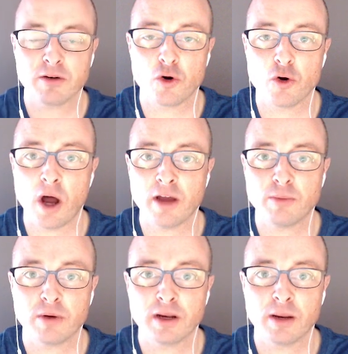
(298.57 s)
or not
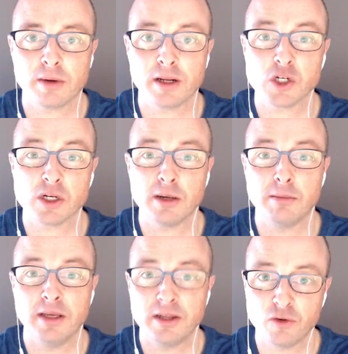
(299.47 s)
putting a potential
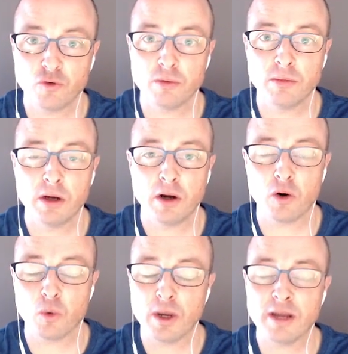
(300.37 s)
meeting room or
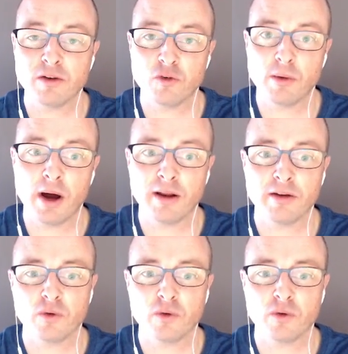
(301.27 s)
a waiting room on it.